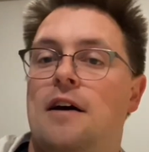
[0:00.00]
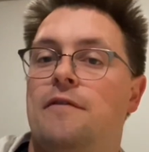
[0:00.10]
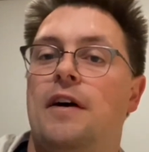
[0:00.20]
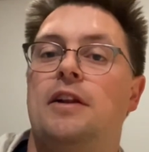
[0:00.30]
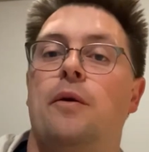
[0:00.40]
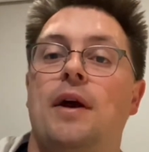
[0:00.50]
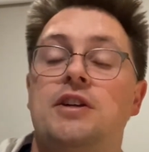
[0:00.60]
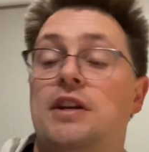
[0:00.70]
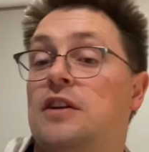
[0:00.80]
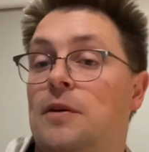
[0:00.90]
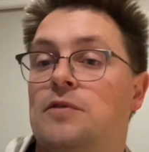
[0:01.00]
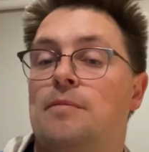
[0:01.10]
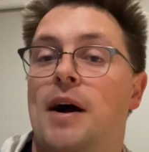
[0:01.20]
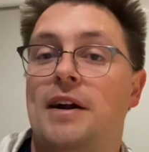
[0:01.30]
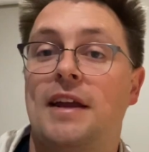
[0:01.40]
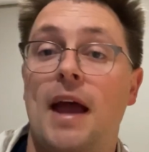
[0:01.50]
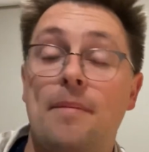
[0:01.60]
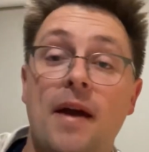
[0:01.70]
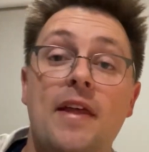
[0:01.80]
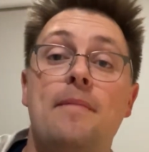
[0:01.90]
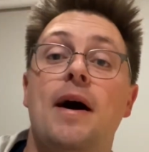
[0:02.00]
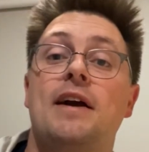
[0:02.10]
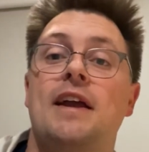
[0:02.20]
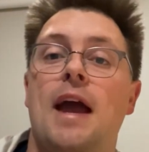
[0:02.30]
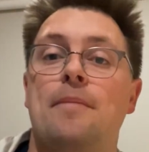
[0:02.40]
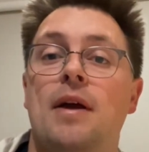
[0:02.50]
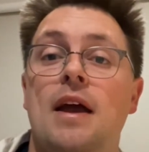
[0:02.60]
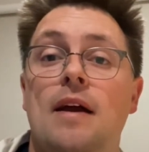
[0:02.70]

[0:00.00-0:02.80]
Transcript: valuation in terms of market cap, and that market cap